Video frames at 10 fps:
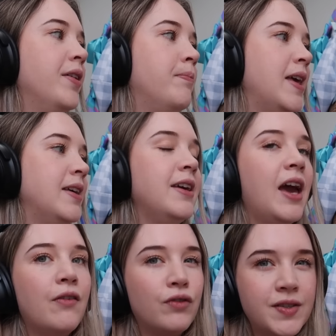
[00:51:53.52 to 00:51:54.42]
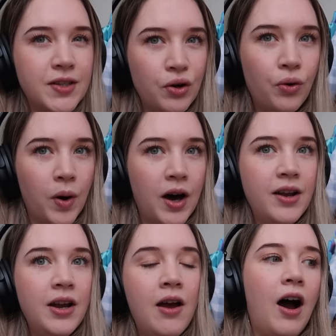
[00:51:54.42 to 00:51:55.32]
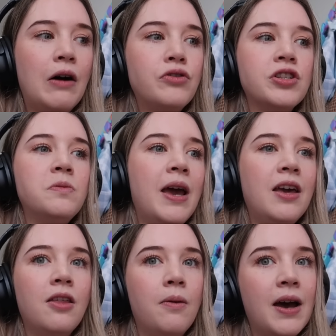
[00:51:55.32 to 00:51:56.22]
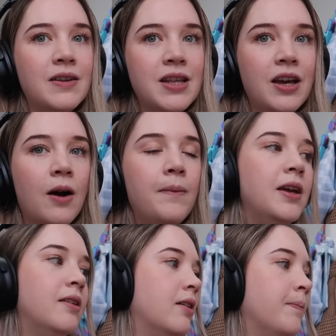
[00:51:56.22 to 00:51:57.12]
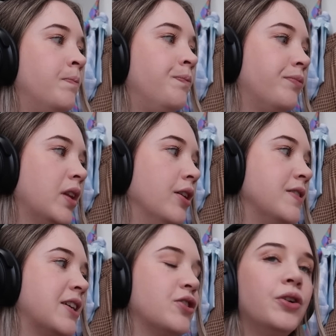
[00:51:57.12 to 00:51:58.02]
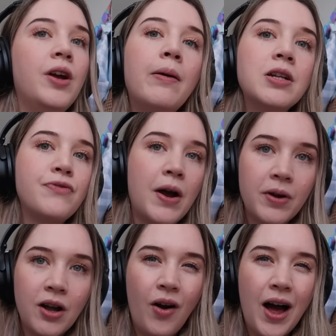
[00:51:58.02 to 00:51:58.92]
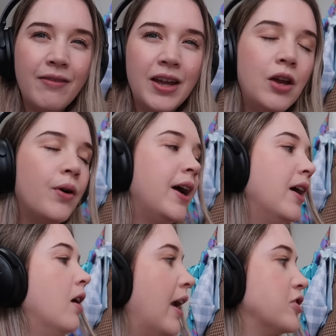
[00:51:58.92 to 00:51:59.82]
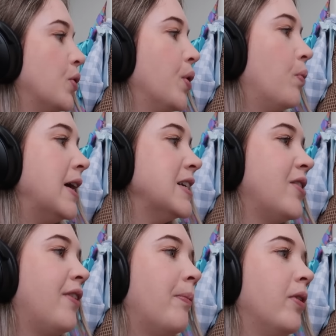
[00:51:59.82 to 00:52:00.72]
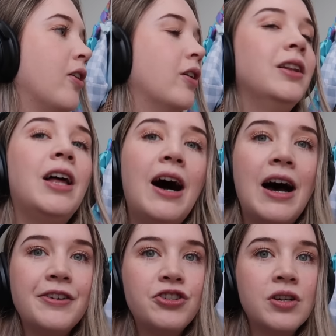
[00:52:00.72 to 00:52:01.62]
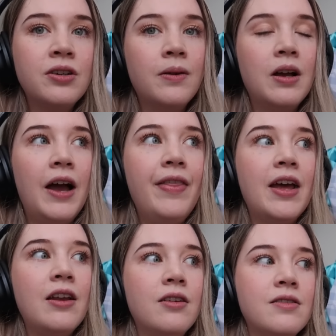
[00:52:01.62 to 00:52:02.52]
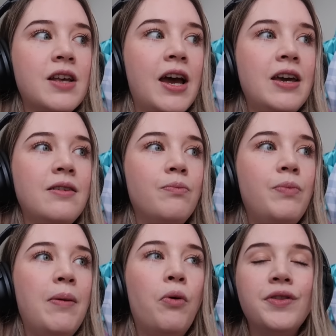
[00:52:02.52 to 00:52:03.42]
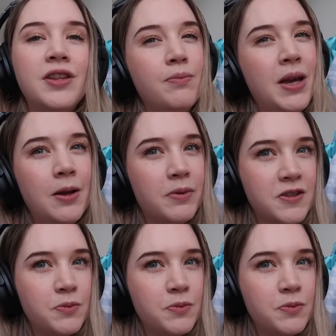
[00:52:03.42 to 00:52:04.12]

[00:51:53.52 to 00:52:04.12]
than making every single one, I'll just make them as they come in because I don't know how much fabric I'll have anyway. And I don't want to waste the fabric on a large and then say people want the medium and